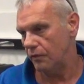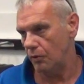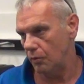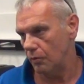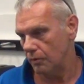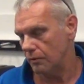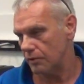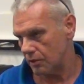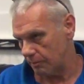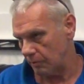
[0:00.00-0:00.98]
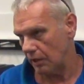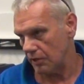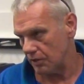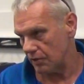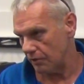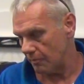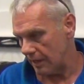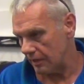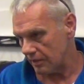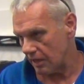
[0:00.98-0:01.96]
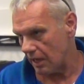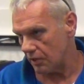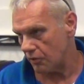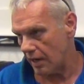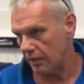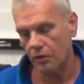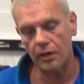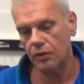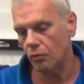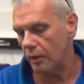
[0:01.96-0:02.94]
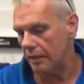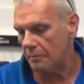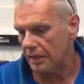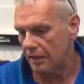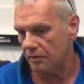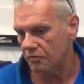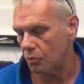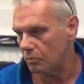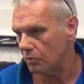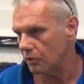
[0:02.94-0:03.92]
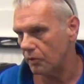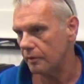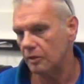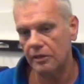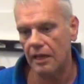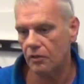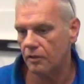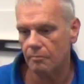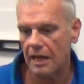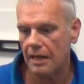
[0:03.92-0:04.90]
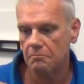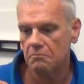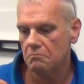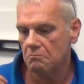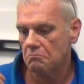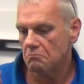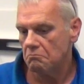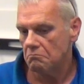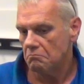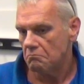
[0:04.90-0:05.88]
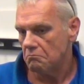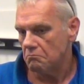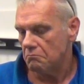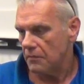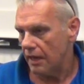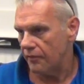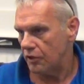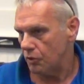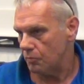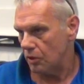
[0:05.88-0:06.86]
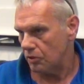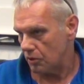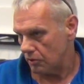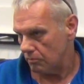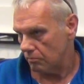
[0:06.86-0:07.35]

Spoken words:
you the stipulations of the maintenance contract, or either we can make an informal agreement that I'll come by every 2 months,